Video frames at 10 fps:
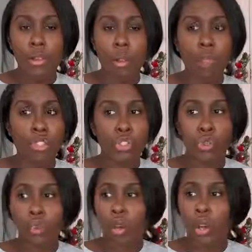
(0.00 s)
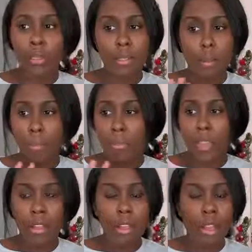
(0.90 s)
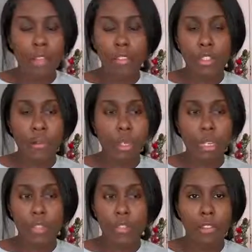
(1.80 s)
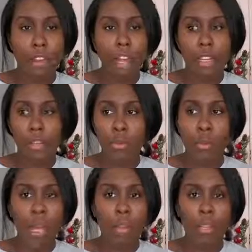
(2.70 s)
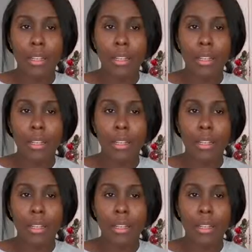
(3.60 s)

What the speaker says: the mom just wants their life to be fine and well.